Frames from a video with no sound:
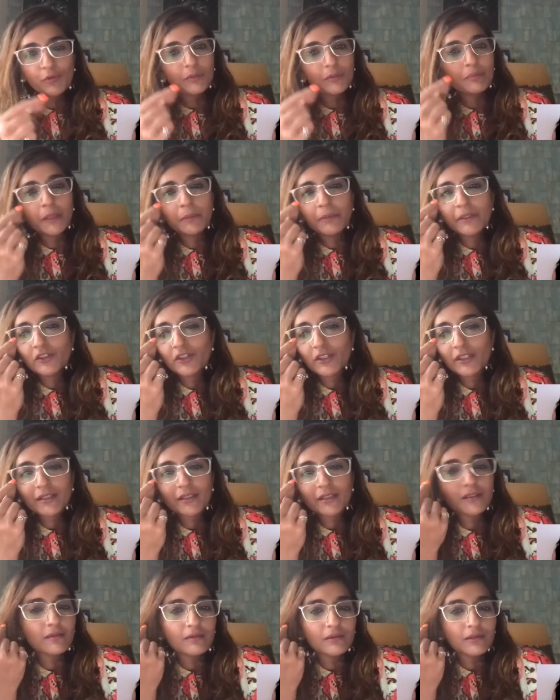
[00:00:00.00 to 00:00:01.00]
with maybe
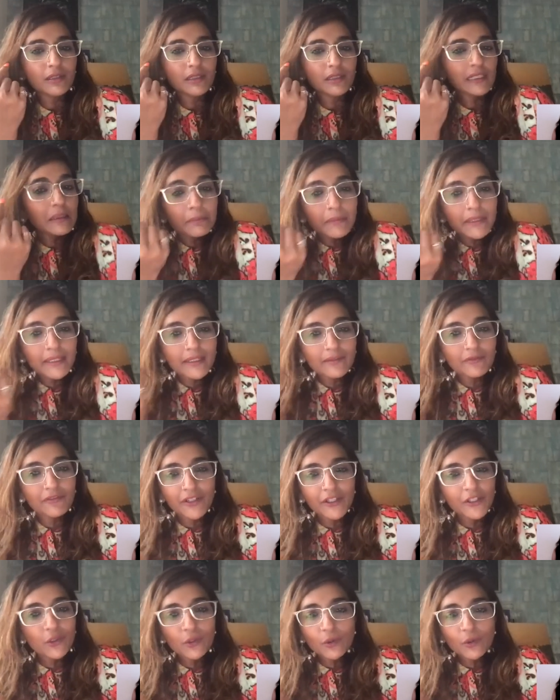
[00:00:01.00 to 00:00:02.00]
just a three minute
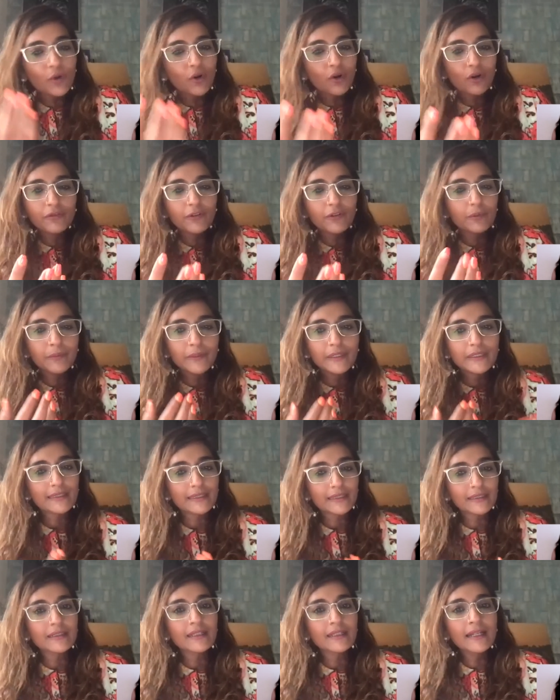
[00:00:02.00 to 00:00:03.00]
video of a
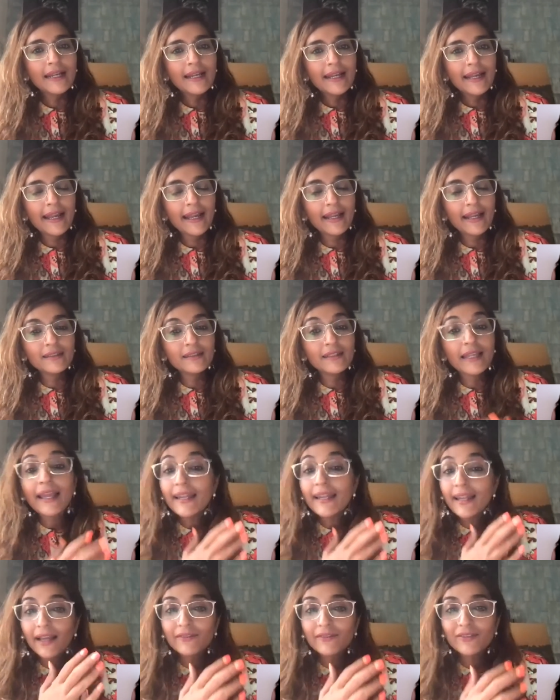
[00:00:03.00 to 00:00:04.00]
person, and
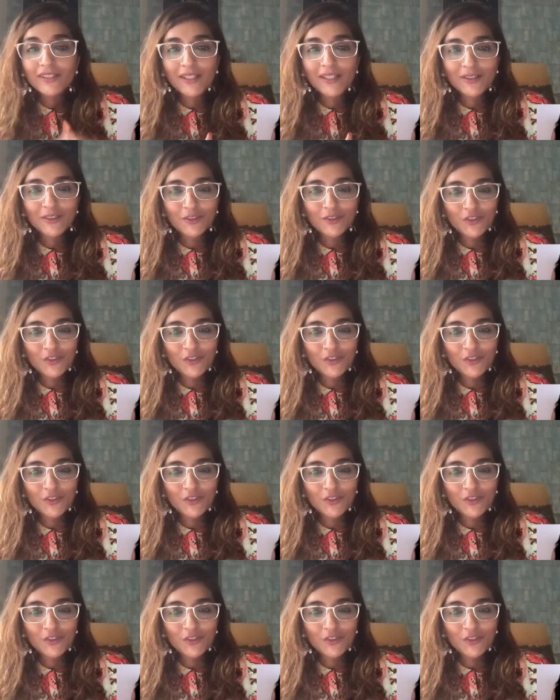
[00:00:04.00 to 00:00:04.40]
their lives can